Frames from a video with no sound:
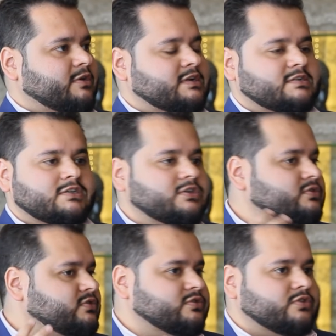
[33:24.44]

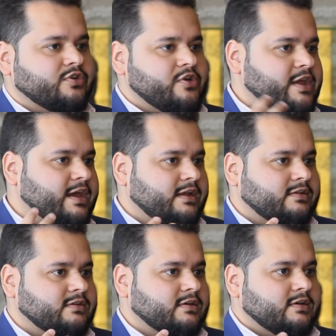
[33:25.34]
continues to
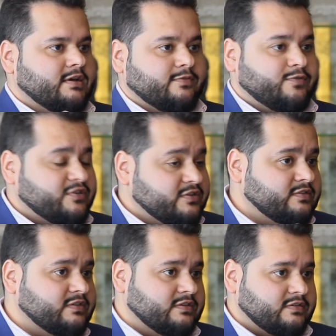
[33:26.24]
create
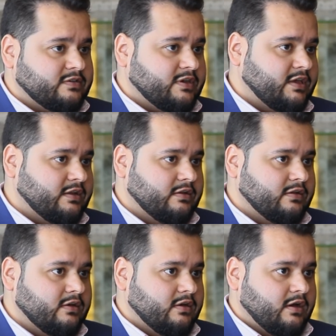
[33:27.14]
efficiencies
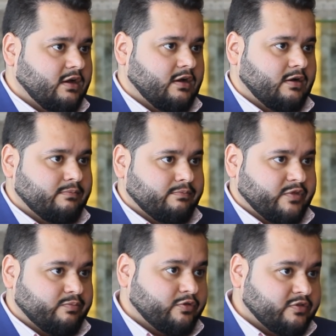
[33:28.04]
in
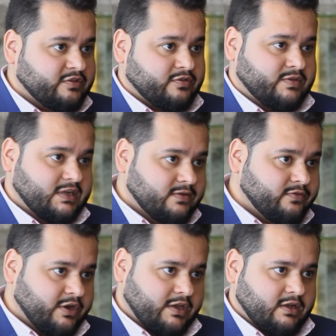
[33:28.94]
the process of
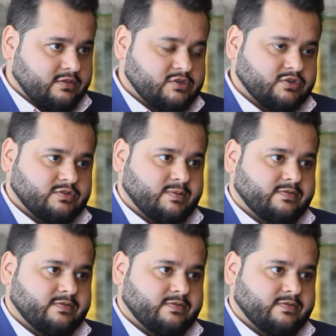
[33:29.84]
delivering health insurance